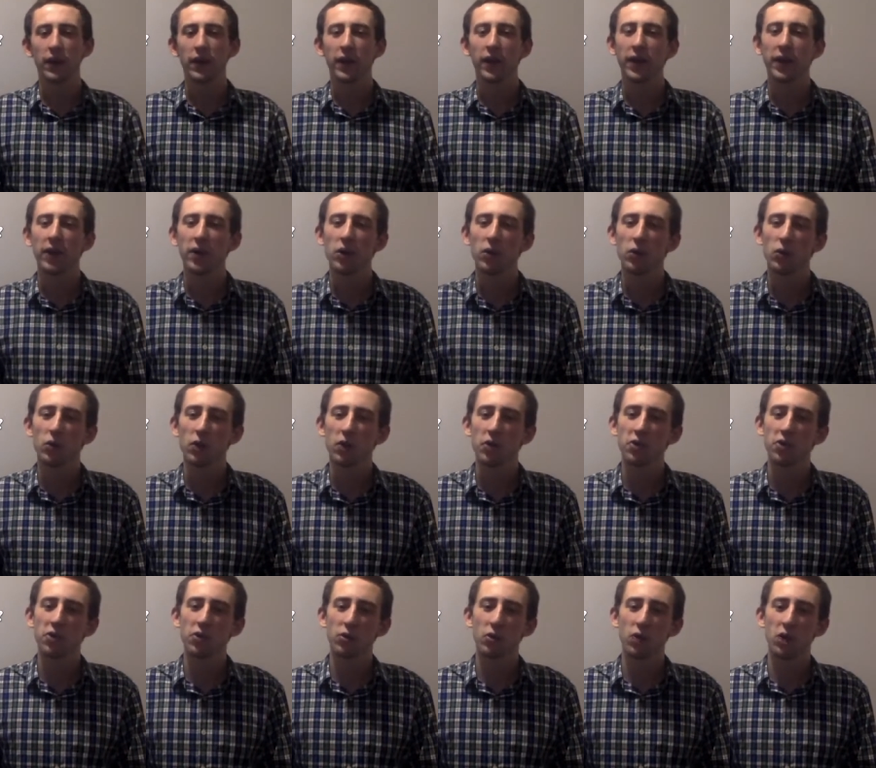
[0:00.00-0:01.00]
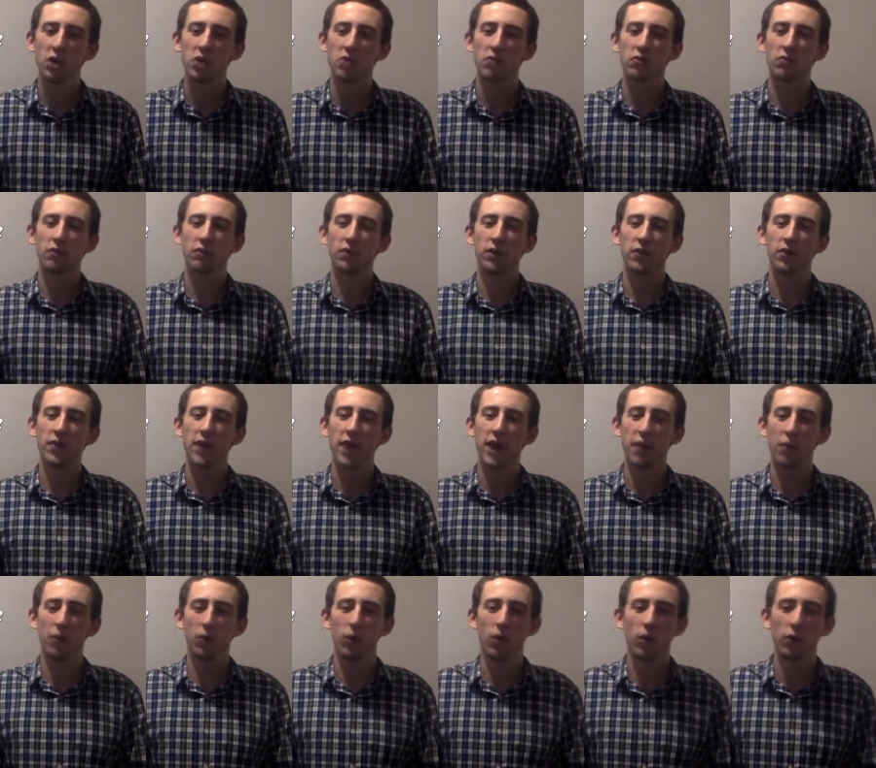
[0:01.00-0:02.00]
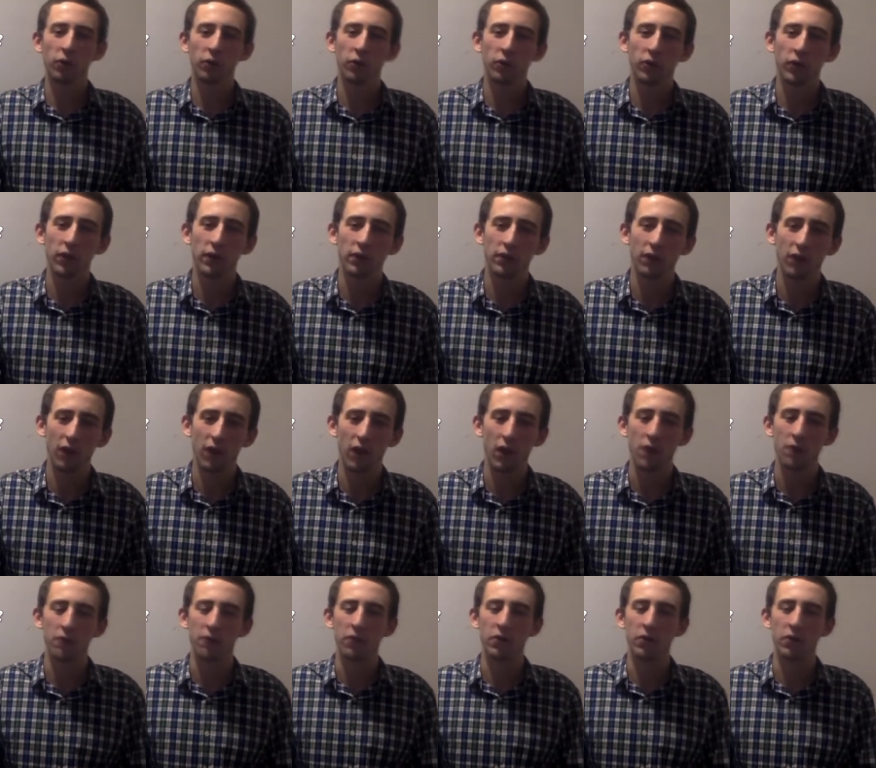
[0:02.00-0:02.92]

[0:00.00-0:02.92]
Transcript: he who raised Christ from the dead will also give life